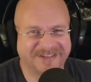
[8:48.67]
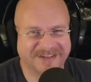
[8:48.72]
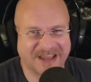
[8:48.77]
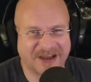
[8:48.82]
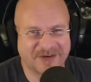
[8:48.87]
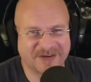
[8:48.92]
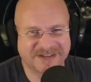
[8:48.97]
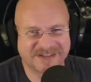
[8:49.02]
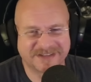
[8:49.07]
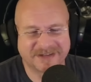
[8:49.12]

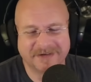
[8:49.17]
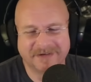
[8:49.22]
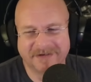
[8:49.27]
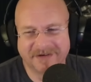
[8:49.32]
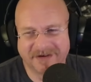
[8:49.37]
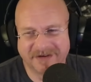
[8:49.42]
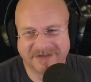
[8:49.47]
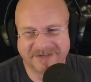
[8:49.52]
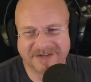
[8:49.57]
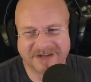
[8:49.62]
now he's
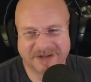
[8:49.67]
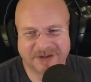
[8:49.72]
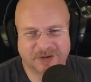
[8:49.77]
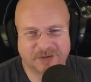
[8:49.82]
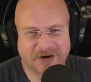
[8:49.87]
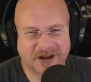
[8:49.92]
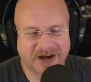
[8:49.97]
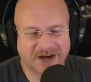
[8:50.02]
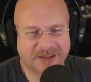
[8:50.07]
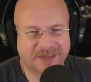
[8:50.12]
Undead
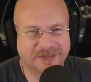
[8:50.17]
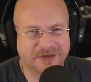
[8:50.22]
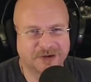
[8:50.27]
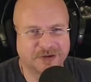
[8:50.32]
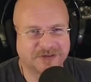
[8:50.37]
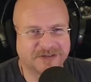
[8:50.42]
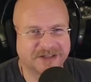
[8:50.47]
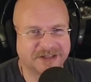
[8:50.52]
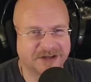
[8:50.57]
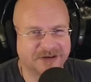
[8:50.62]
Chronic
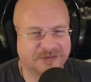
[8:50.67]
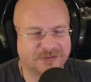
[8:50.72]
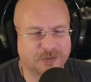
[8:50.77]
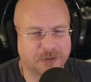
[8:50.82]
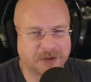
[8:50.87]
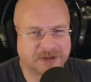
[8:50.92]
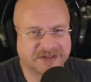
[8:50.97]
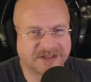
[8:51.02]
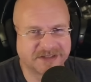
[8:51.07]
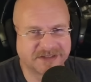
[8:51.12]
13 or
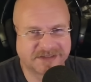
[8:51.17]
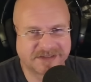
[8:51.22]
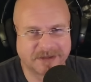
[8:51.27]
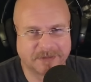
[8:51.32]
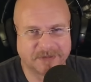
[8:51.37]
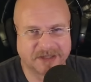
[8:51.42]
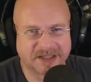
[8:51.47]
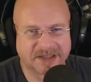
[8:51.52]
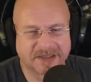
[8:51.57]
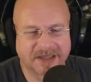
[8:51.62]
14,
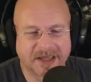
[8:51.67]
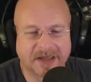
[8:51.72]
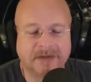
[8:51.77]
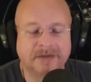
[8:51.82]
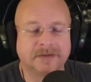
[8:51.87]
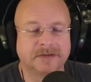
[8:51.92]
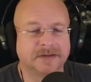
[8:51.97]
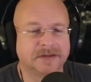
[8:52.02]
something like that.